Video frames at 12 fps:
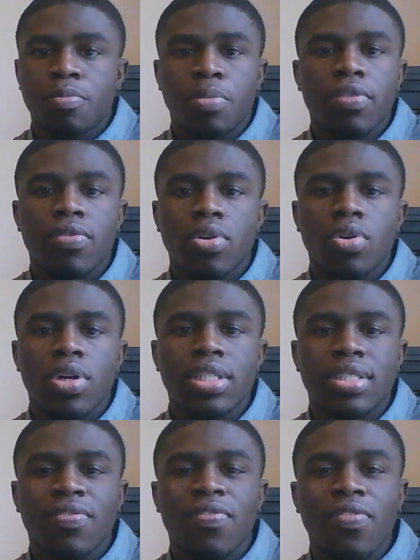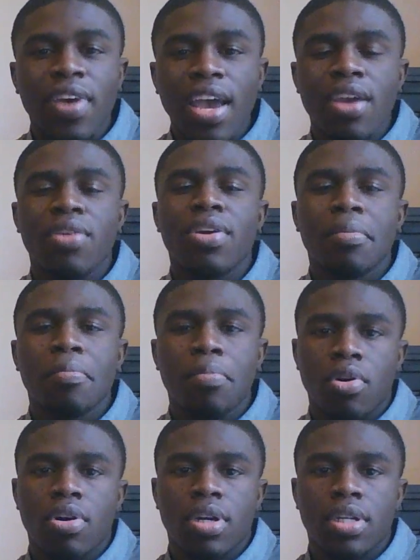pivotal. It's very
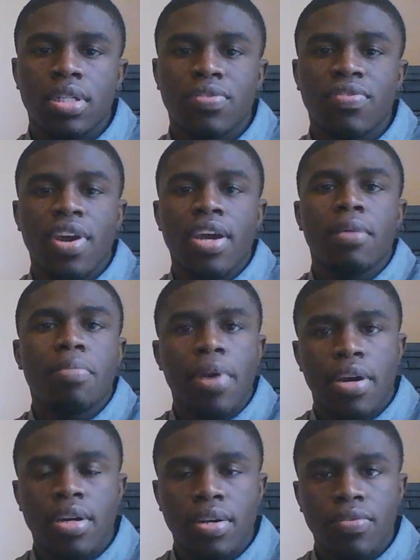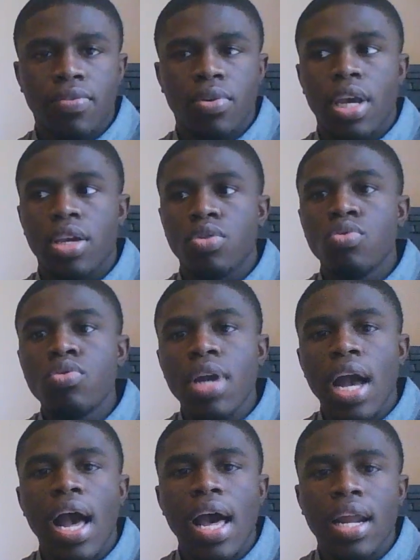important. It's very imperative, okay? You
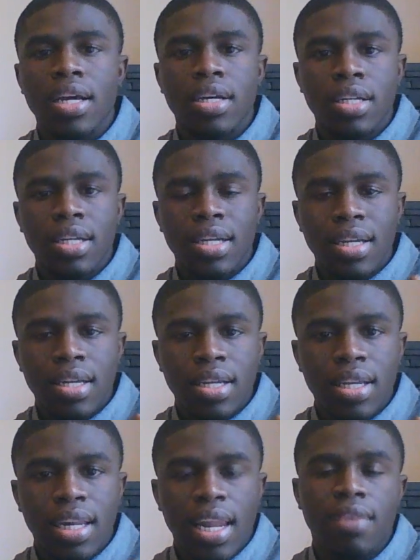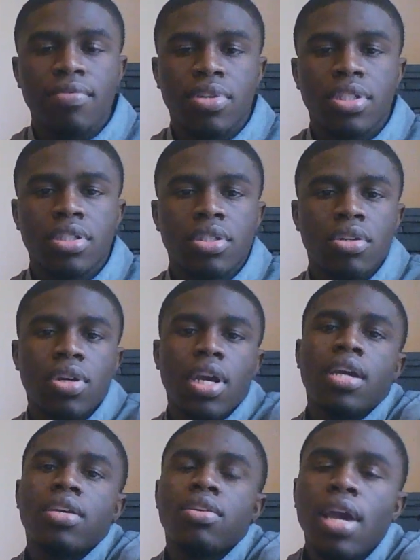gotta leverage,
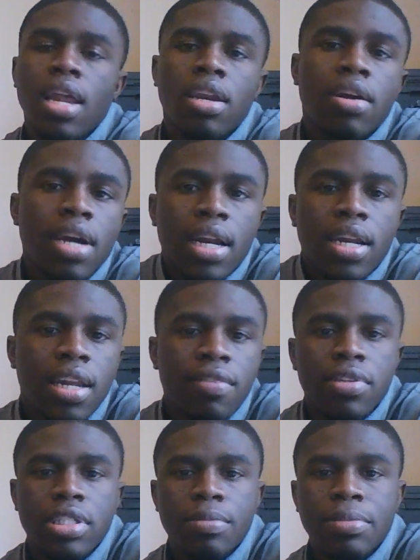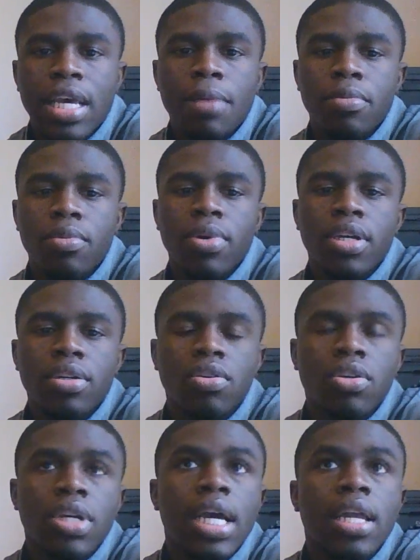okay? You gotta learn how to leverage some type of way. You
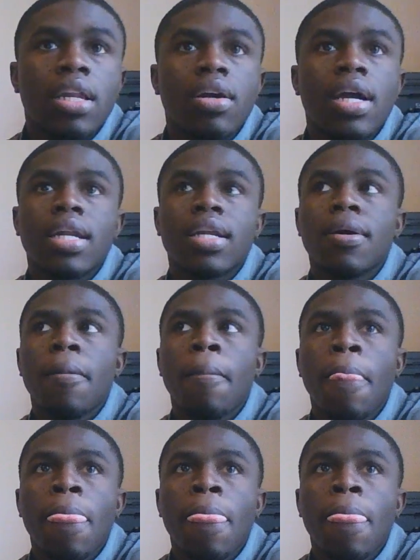know, you gotta learn how to